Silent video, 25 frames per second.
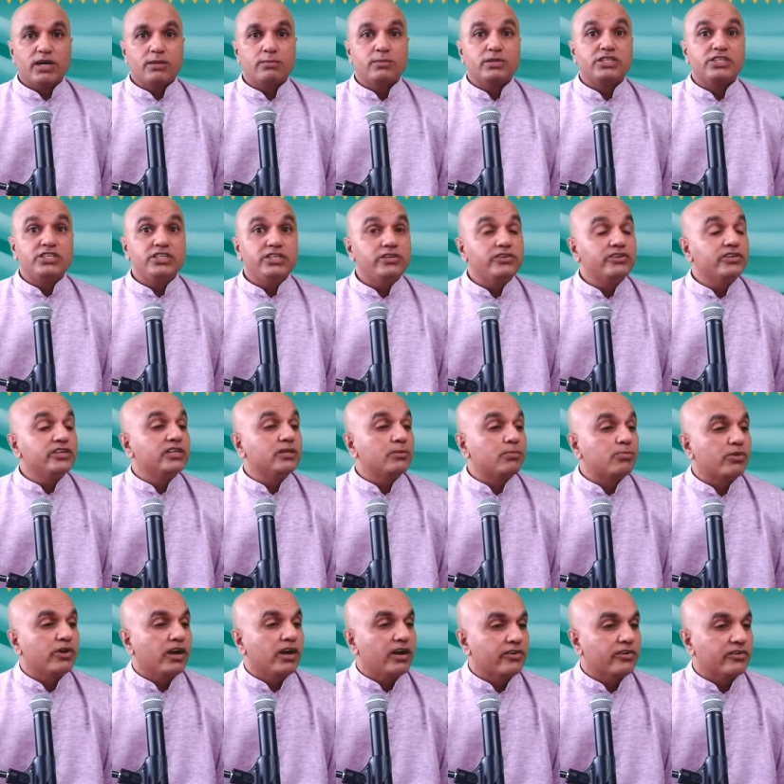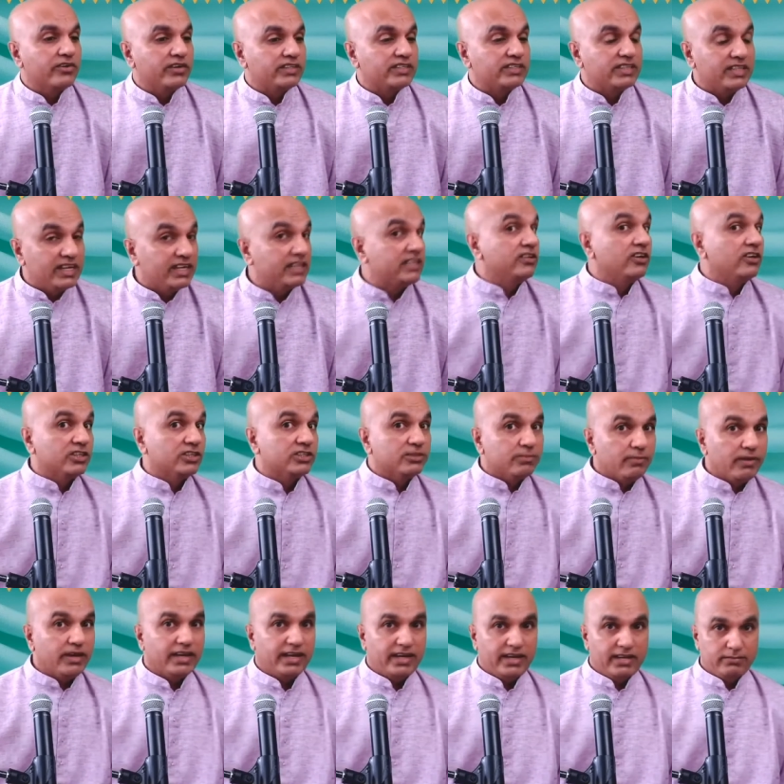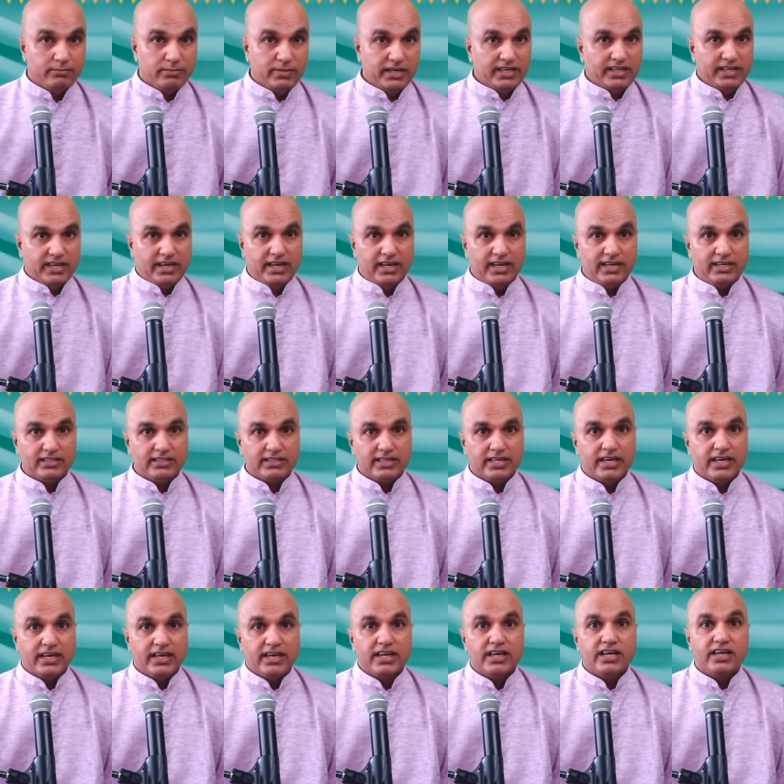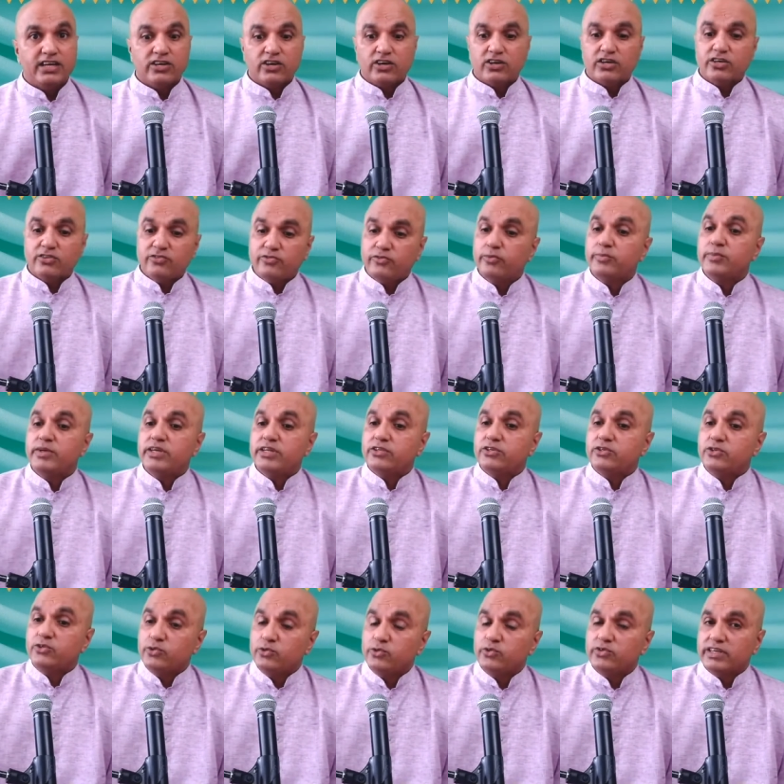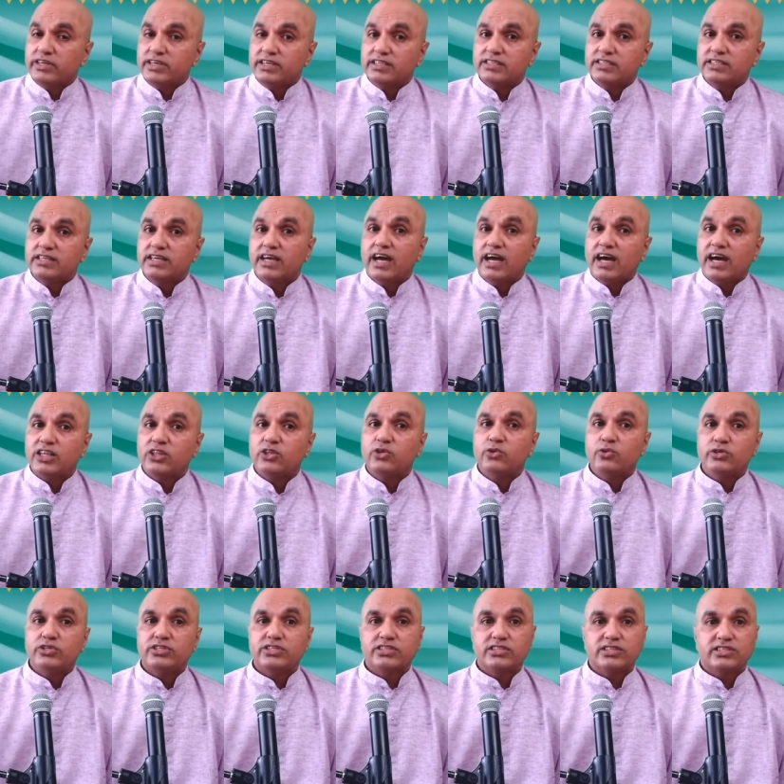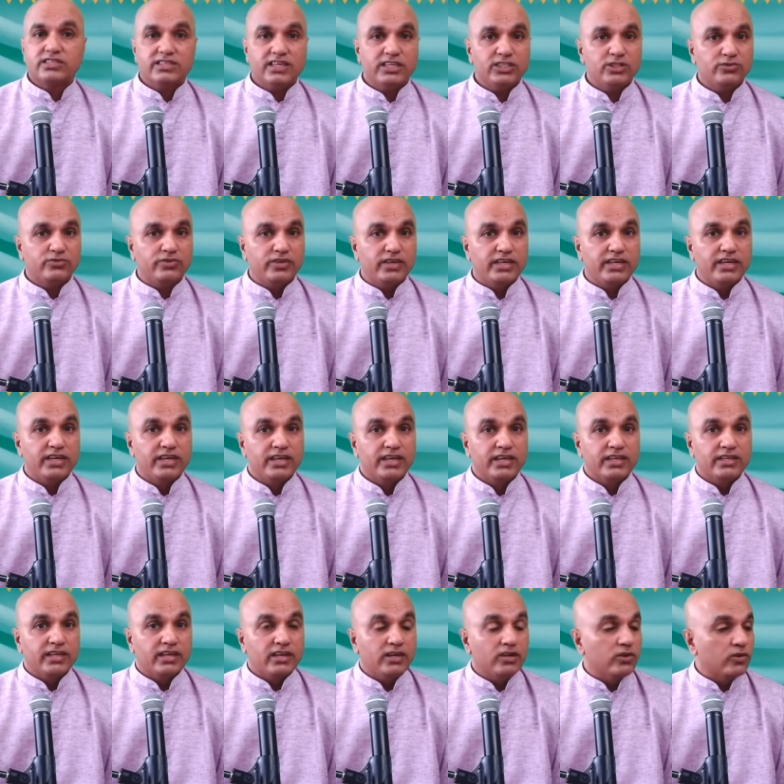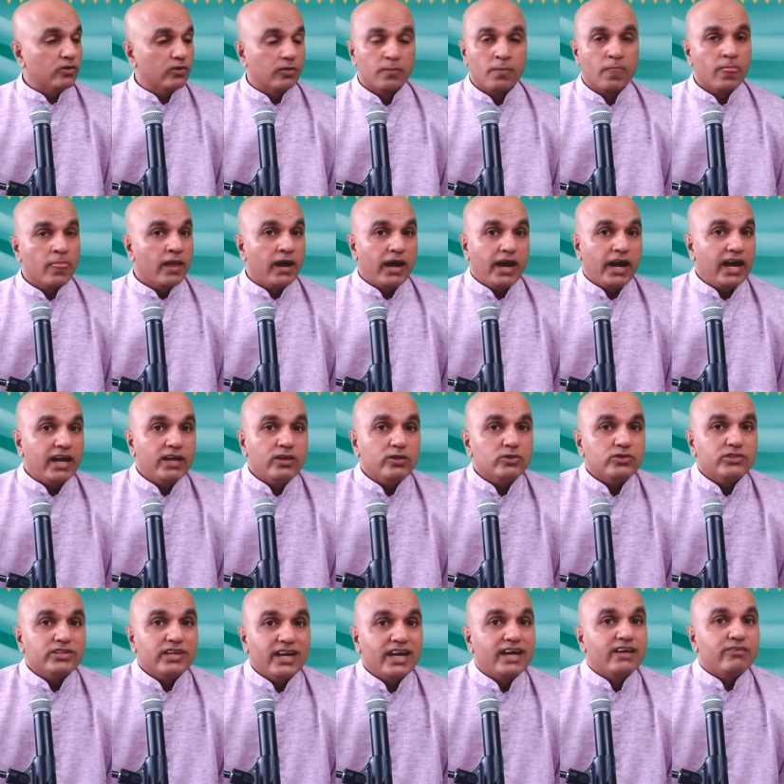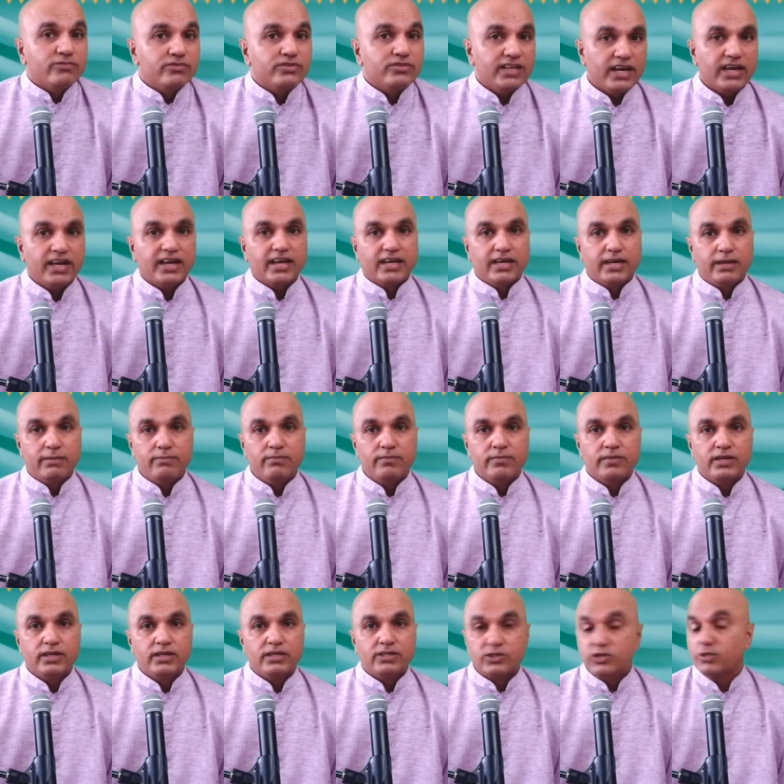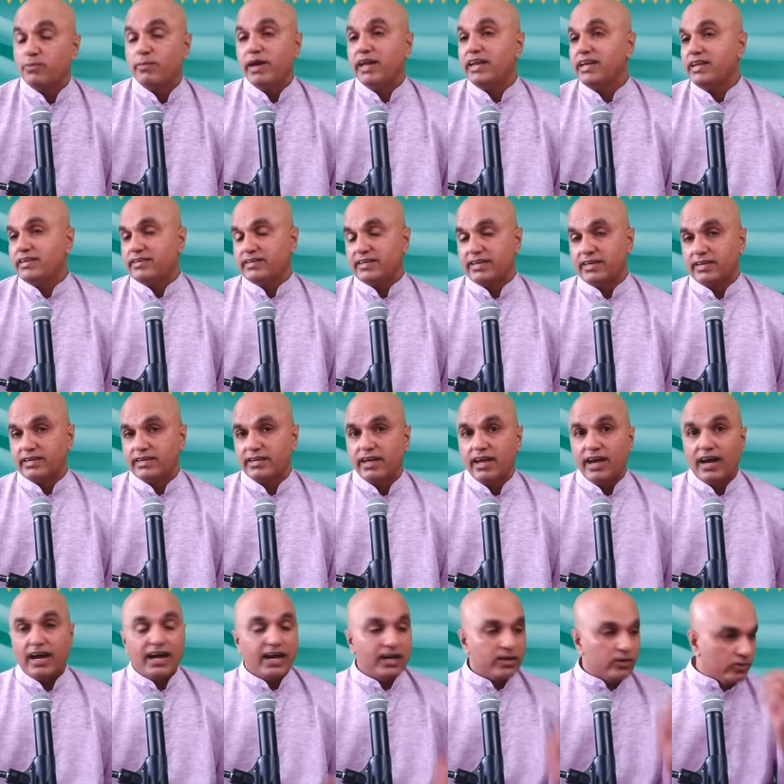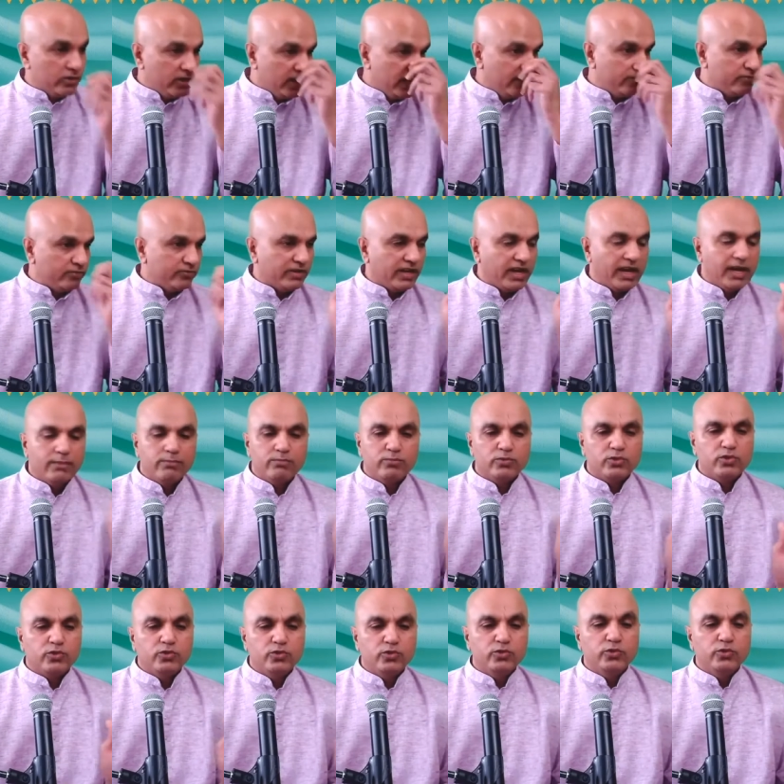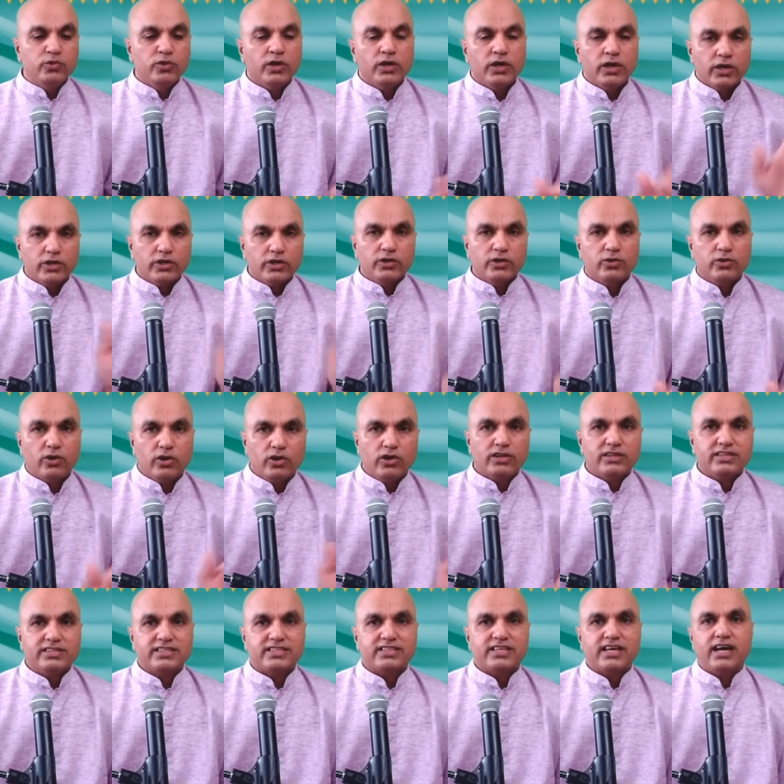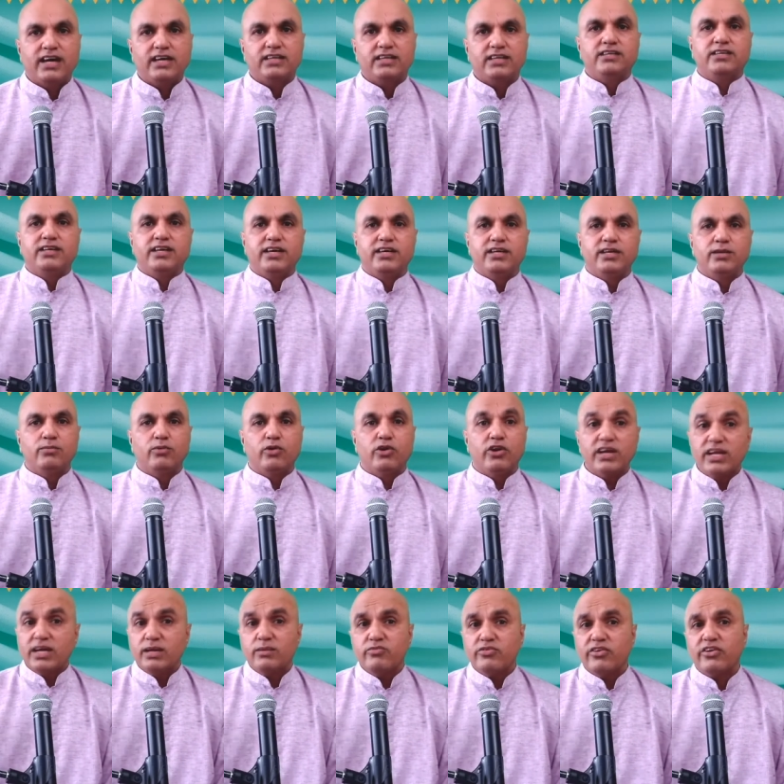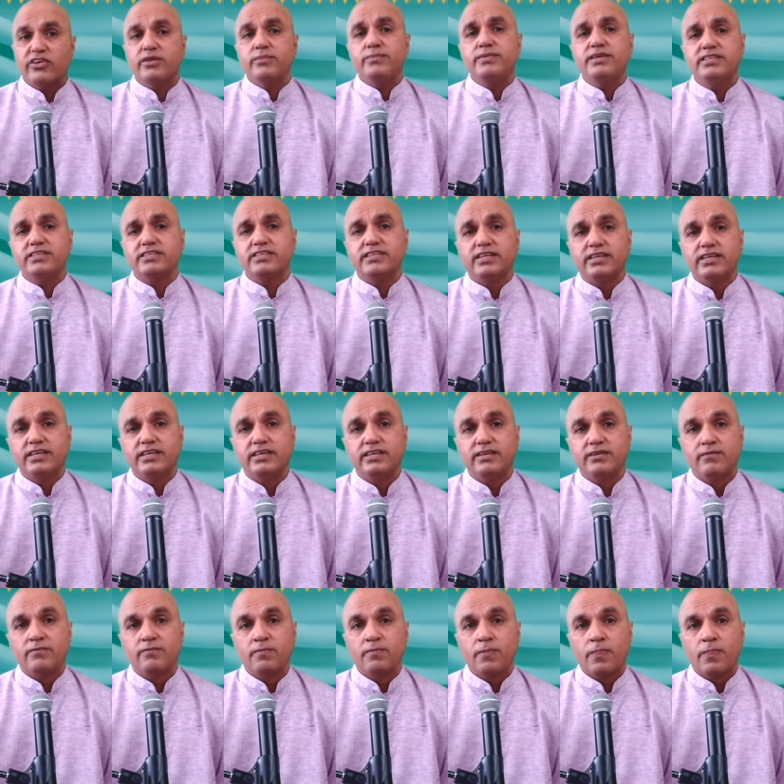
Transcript: to my material progress, the adult might ask, in order for me to do this and do it successfully. That look, I don't have time to meditate. I don't have time to do, you know, all the sadhana in the morning. I'm very busy.